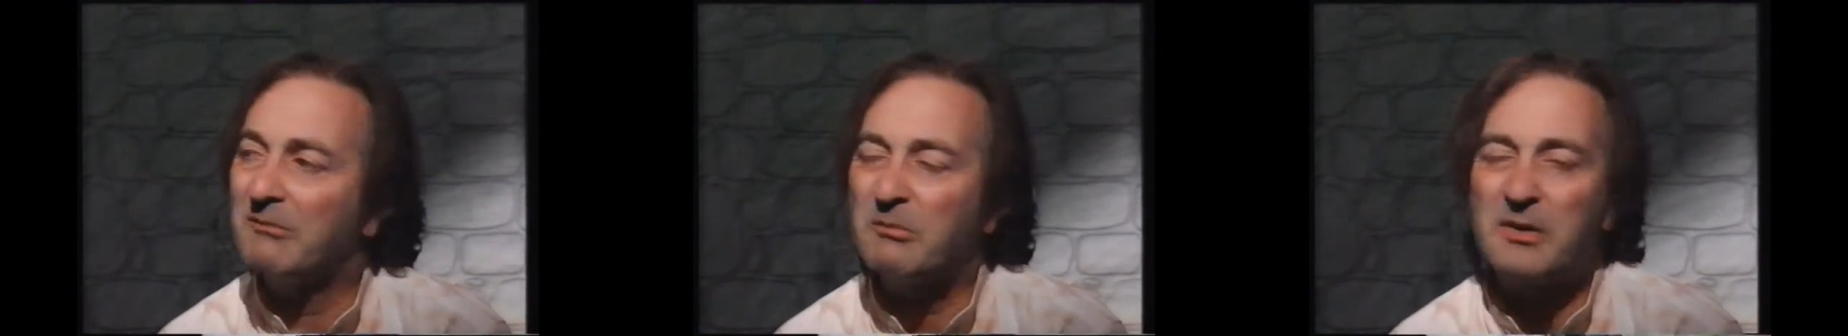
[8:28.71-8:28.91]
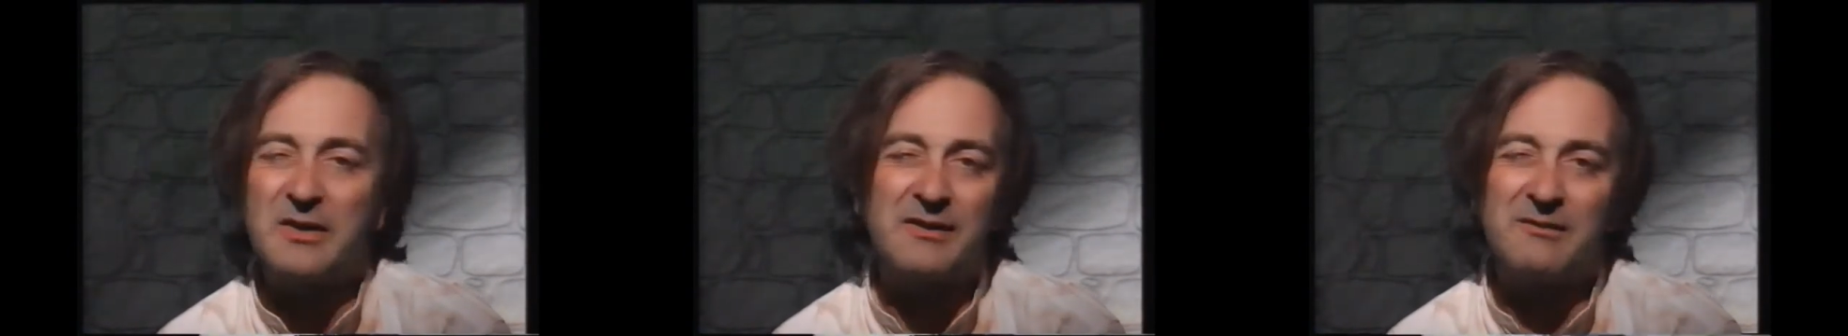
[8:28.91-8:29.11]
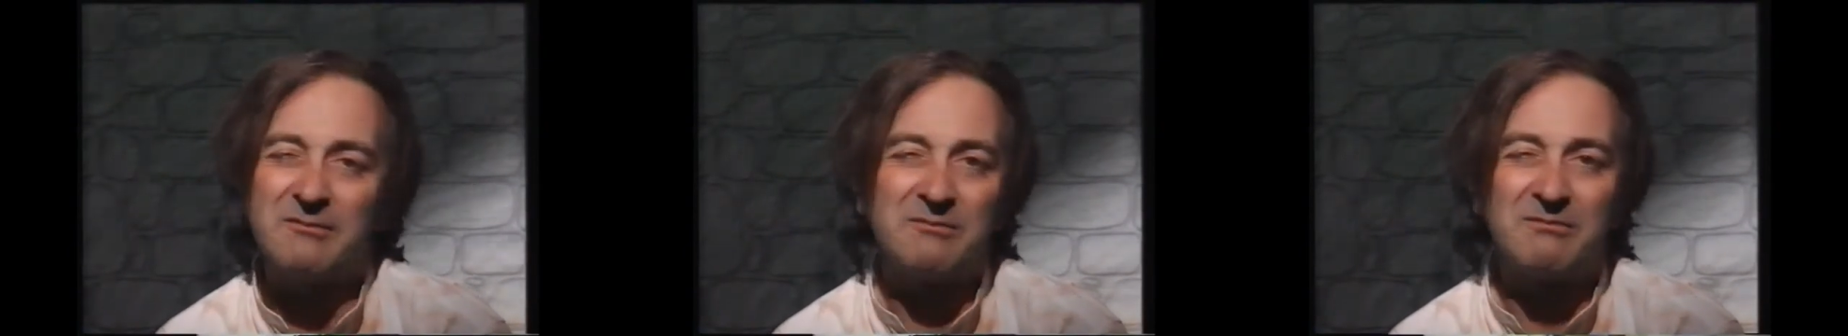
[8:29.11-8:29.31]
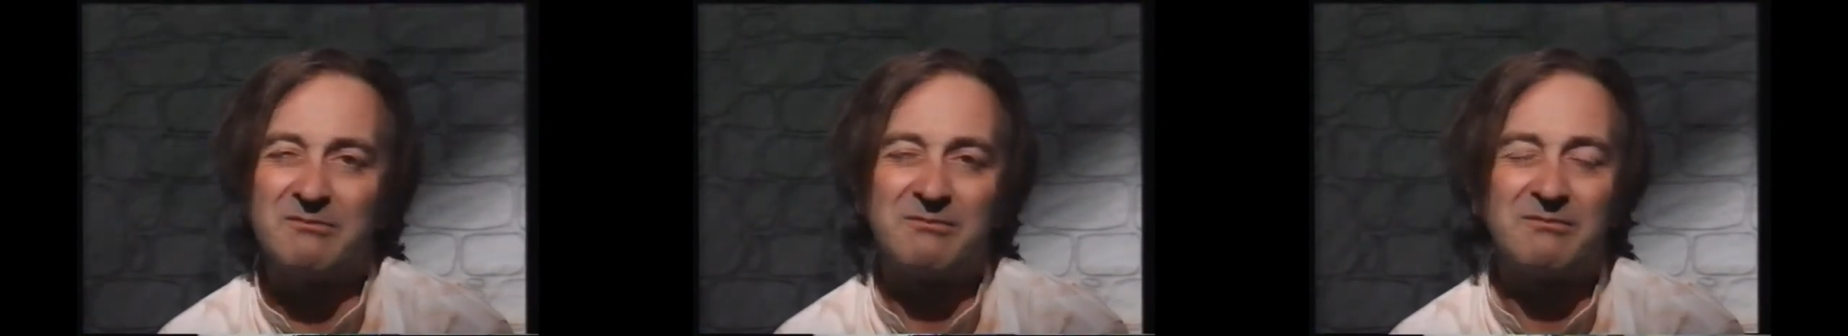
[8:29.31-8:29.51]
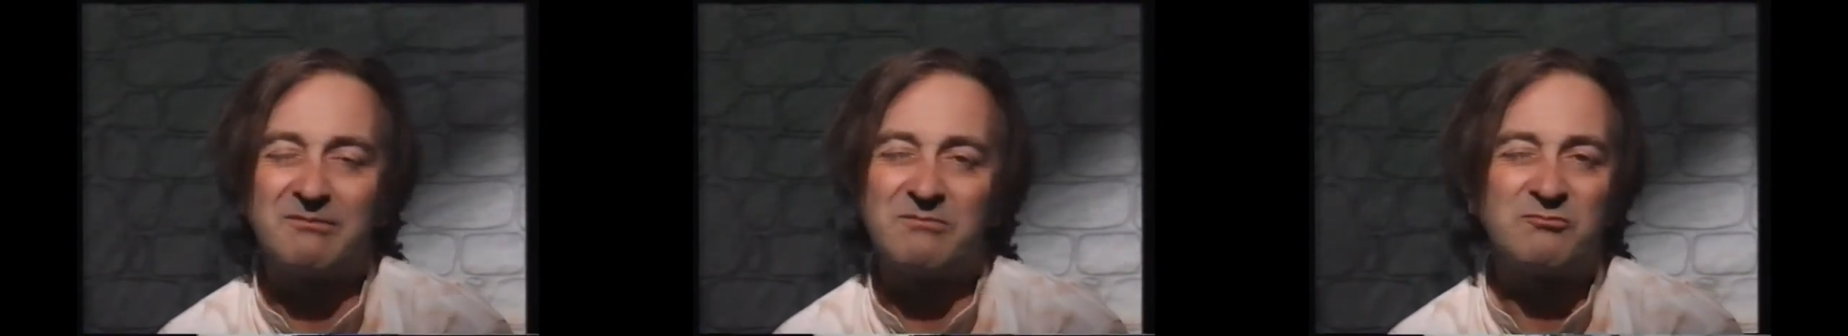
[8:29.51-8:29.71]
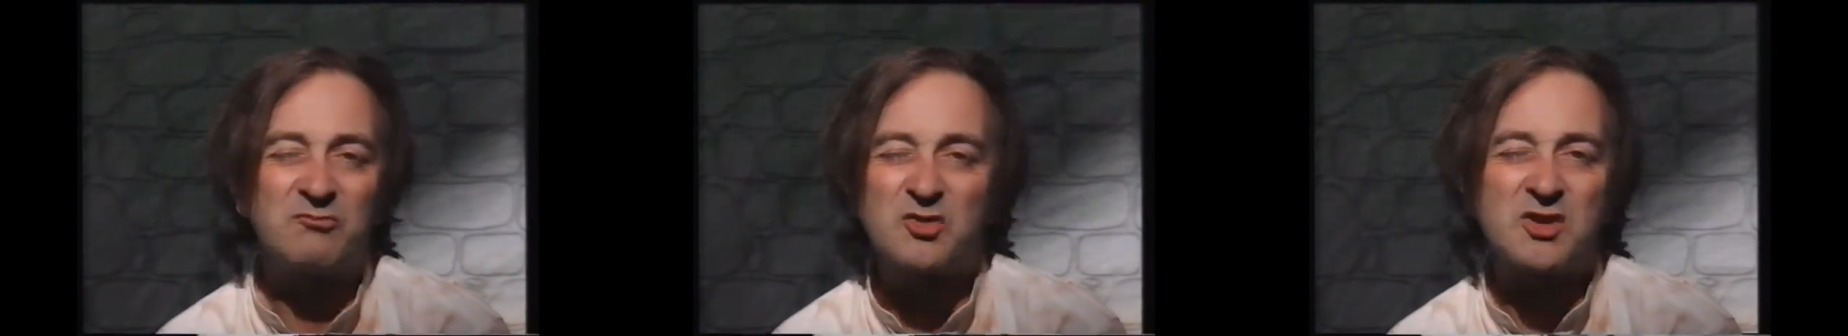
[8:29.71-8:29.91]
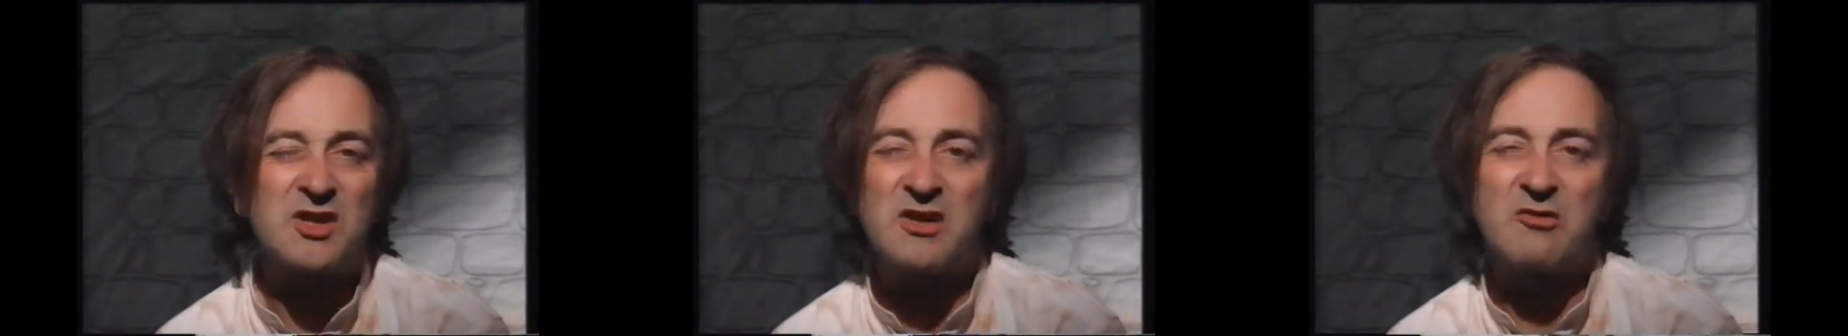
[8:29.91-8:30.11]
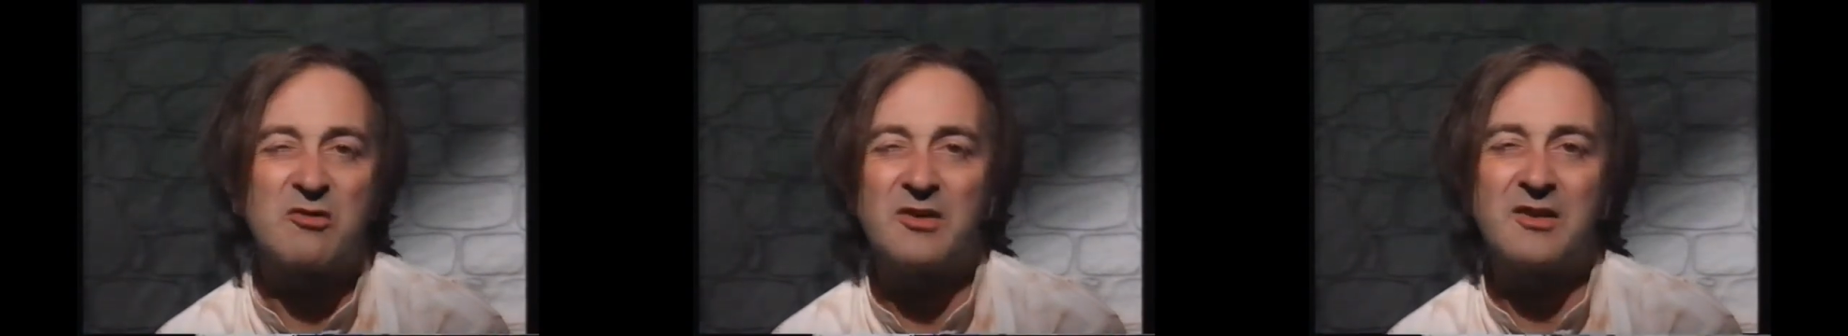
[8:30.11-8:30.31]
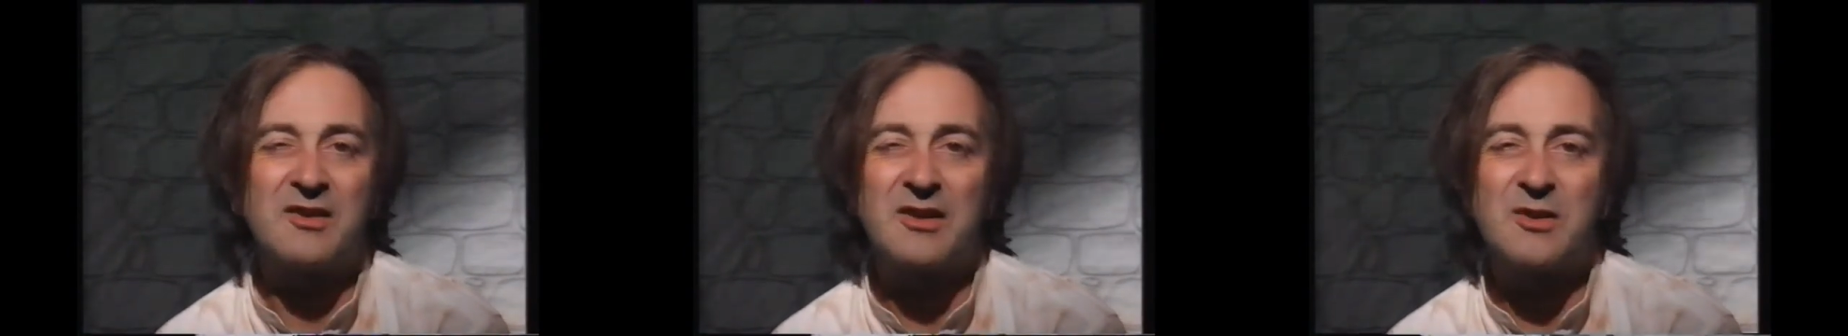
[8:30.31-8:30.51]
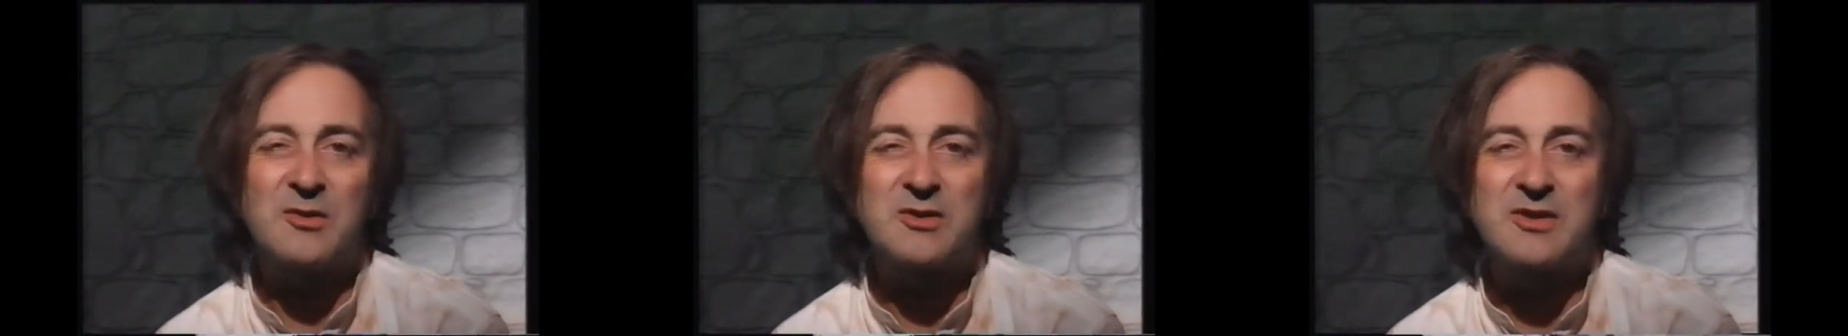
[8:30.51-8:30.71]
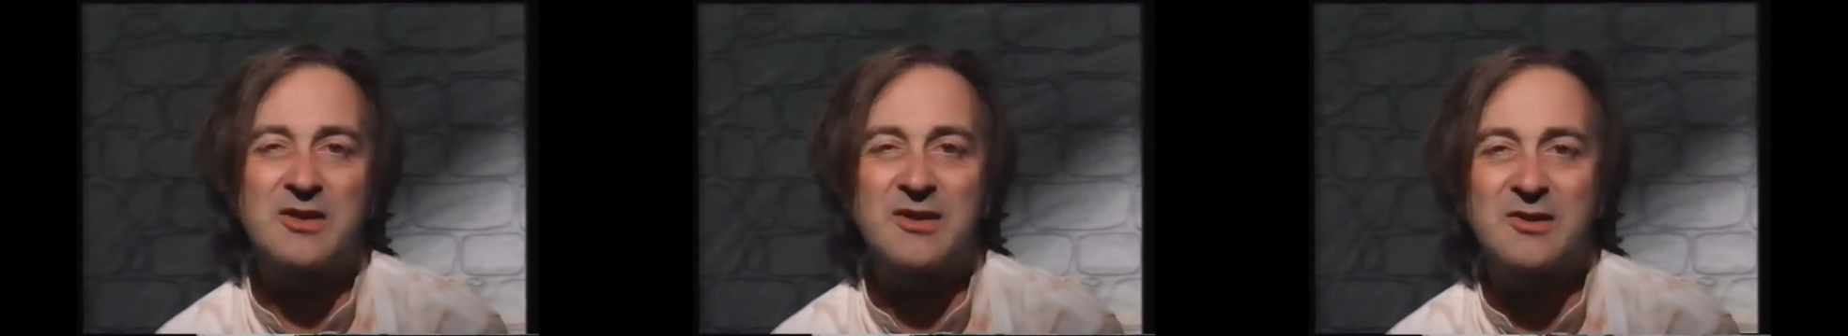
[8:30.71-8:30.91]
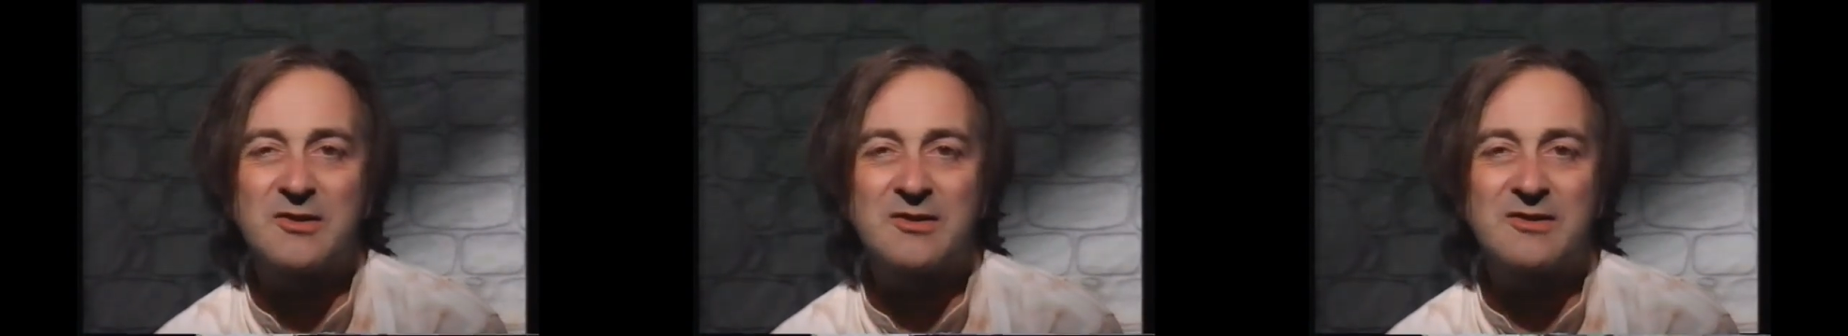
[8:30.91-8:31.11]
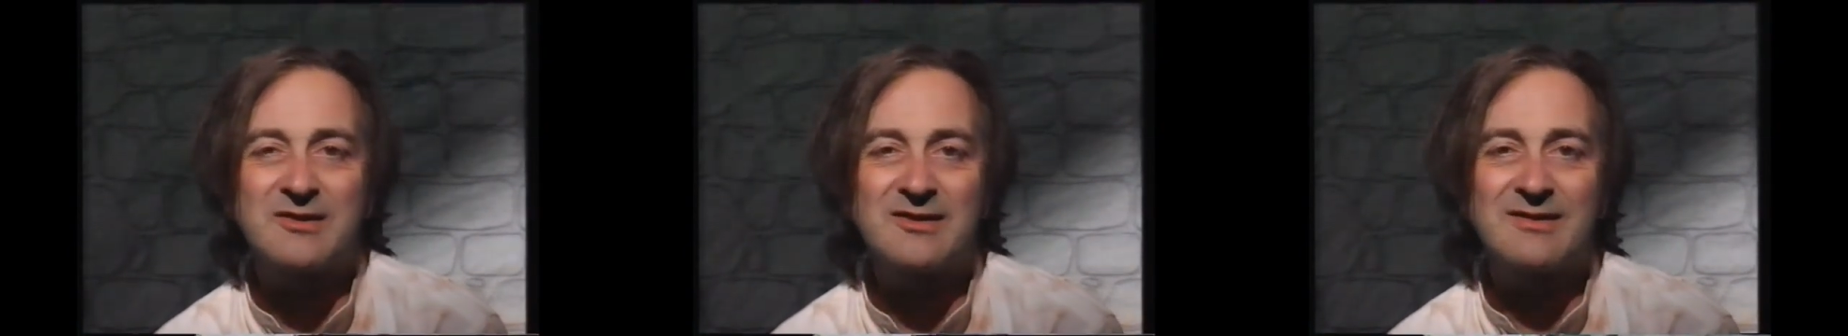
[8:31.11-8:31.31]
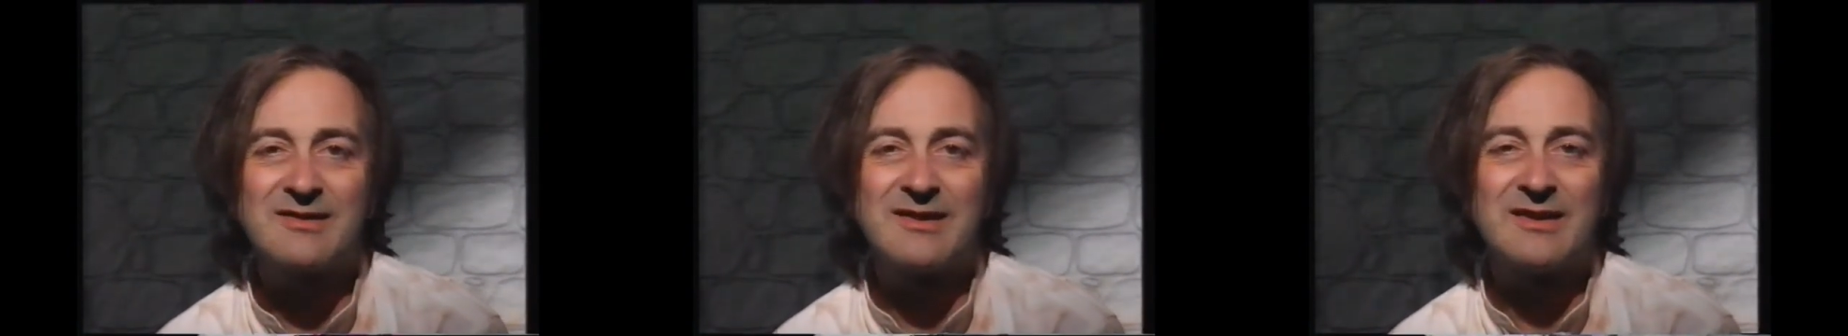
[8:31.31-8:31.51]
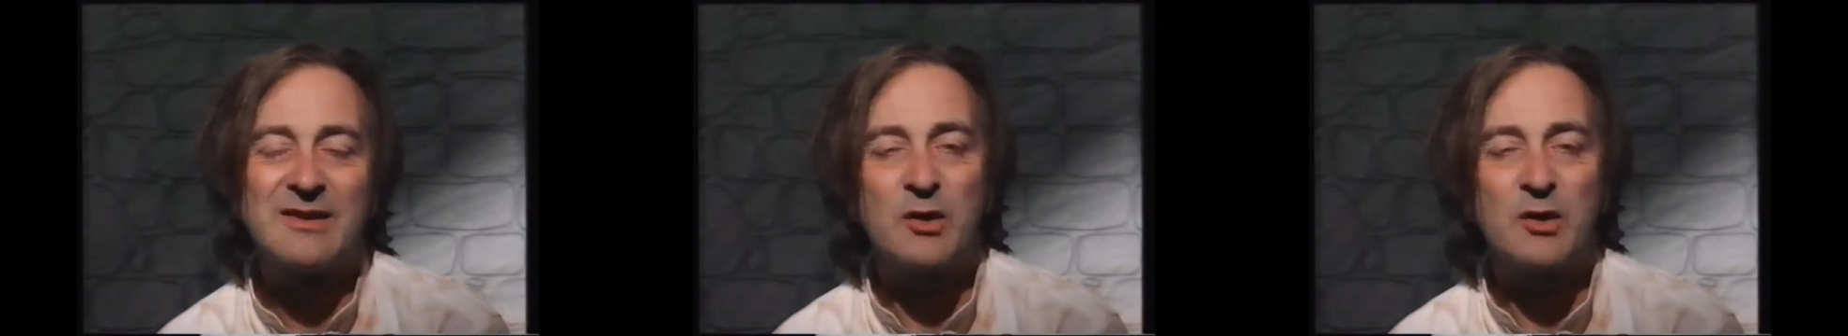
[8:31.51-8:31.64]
Big secret negotiations.